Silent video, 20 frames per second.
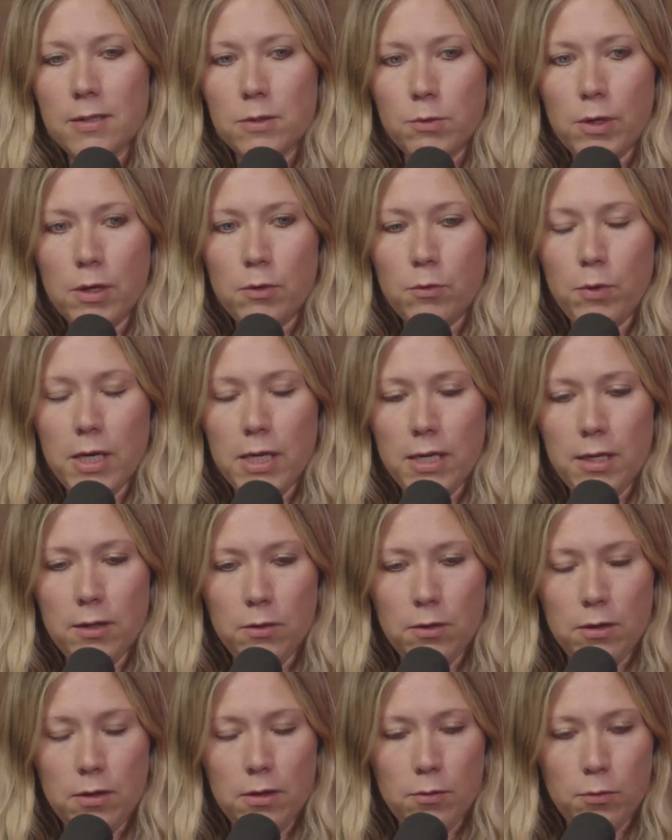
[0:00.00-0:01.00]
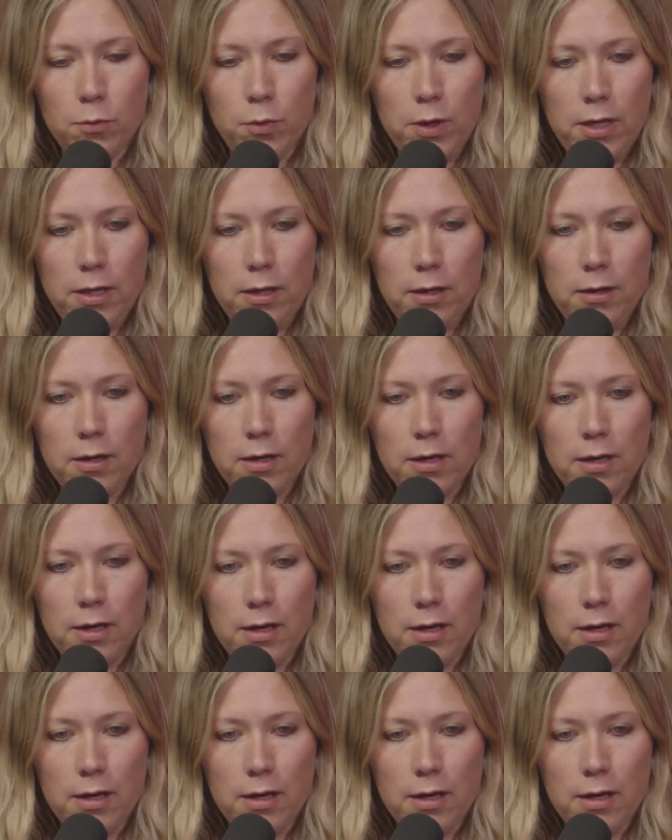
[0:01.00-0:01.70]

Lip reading: last week when we